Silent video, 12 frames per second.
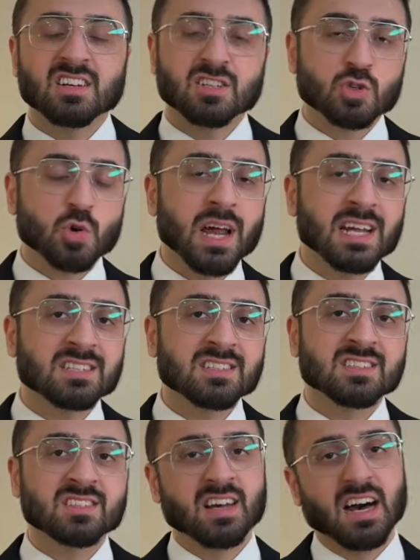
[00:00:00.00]
trends,
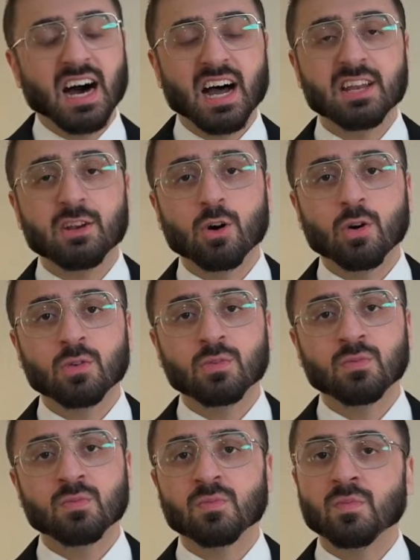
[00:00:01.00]
I know.
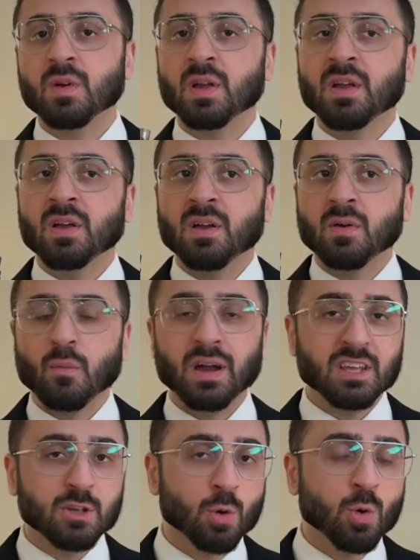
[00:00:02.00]
What
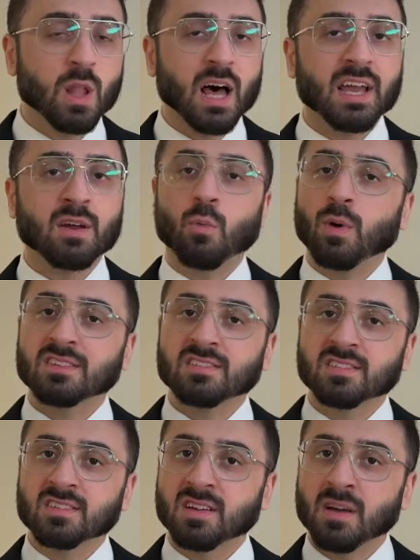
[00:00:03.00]
you like, what's
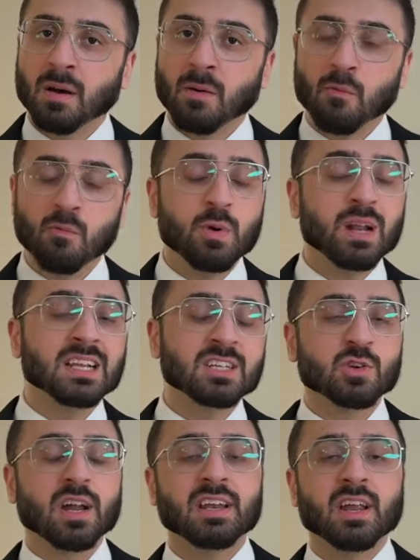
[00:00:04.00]
really
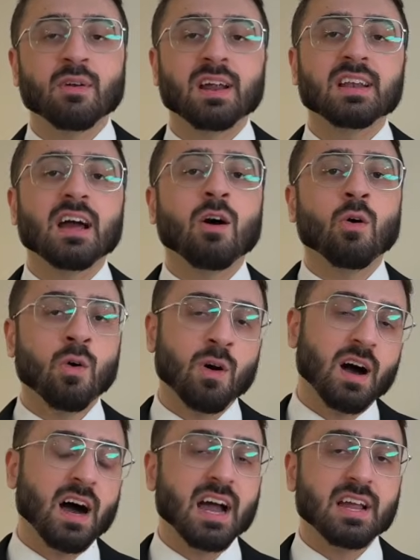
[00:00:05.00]
trending right now,
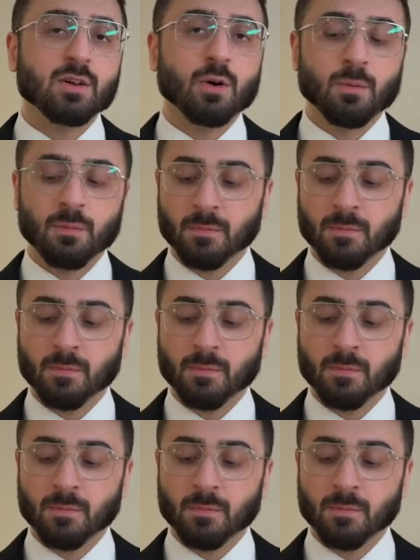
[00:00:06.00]
I know.